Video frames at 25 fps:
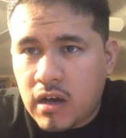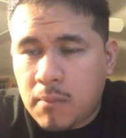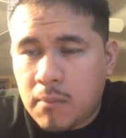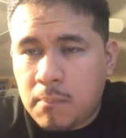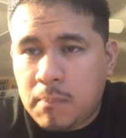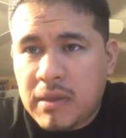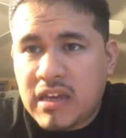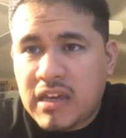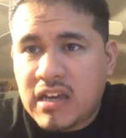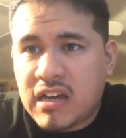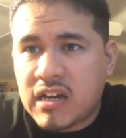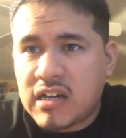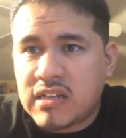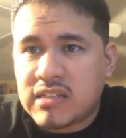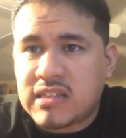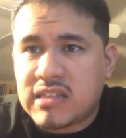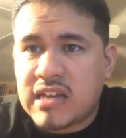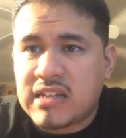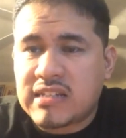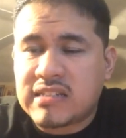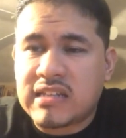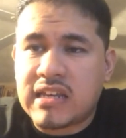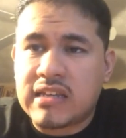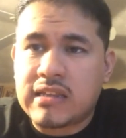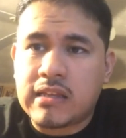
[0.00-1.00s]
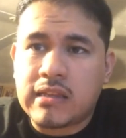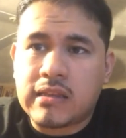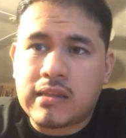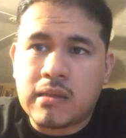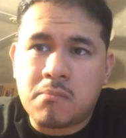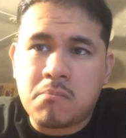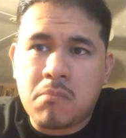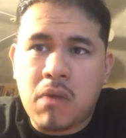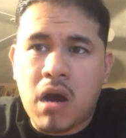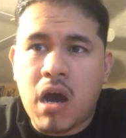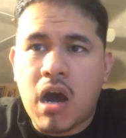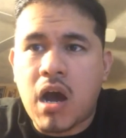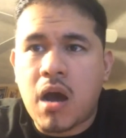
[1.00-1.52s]
because they said that the
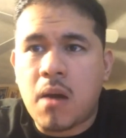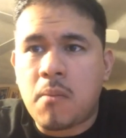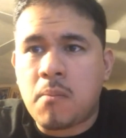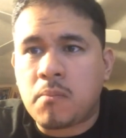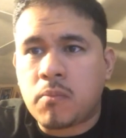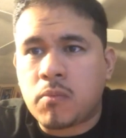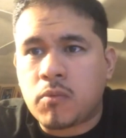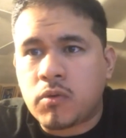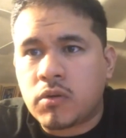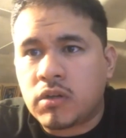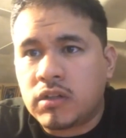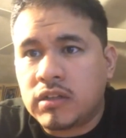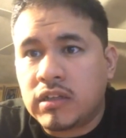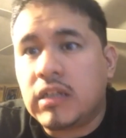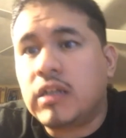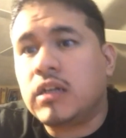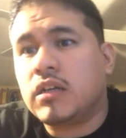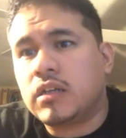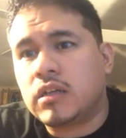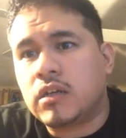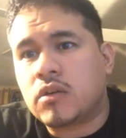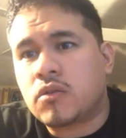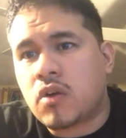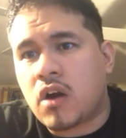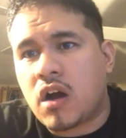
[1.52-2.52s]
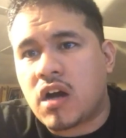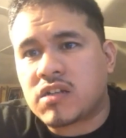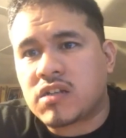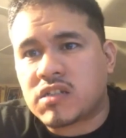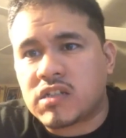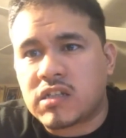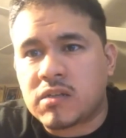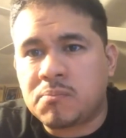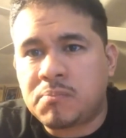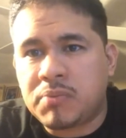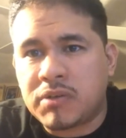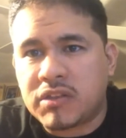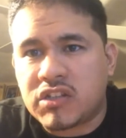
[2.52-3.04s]
mom illegally
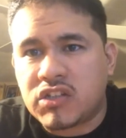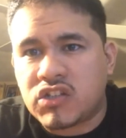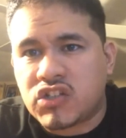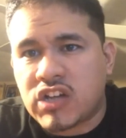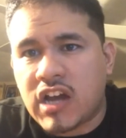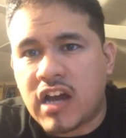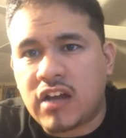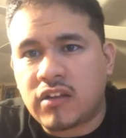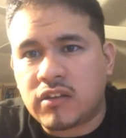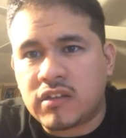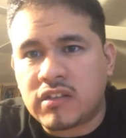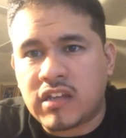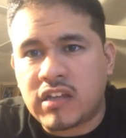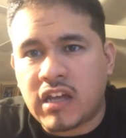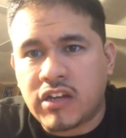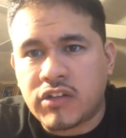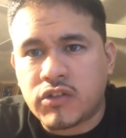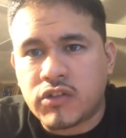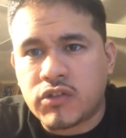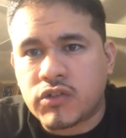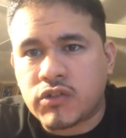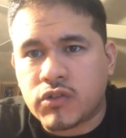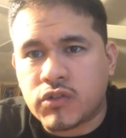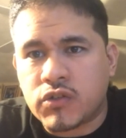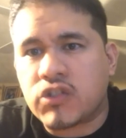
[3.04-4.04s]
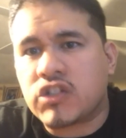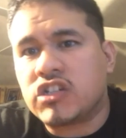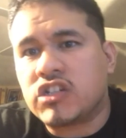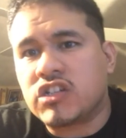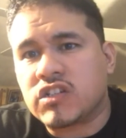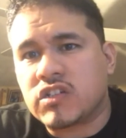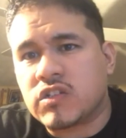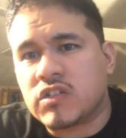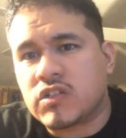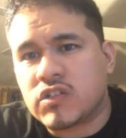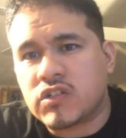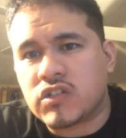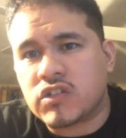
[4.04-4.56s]
crossing put the child in danger, so she
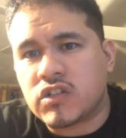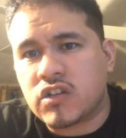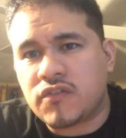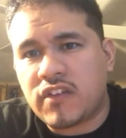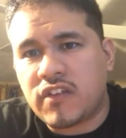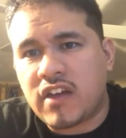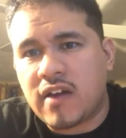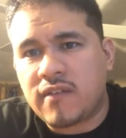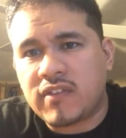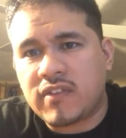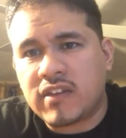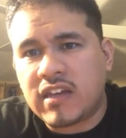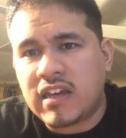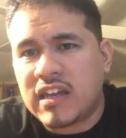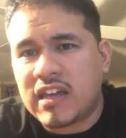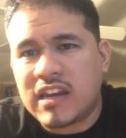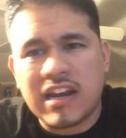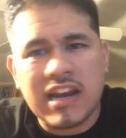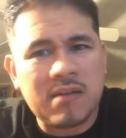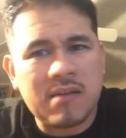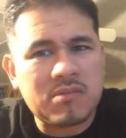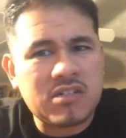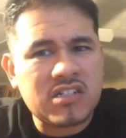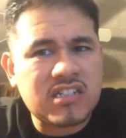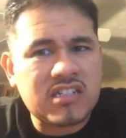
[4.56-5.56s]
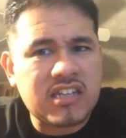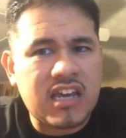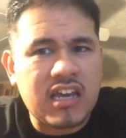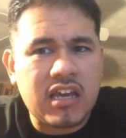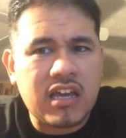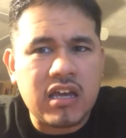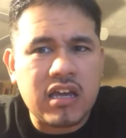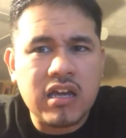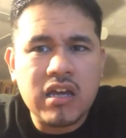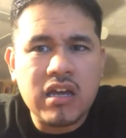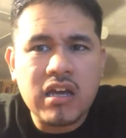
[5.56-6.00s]
doesn't deserve to have the kid. And I'm just like,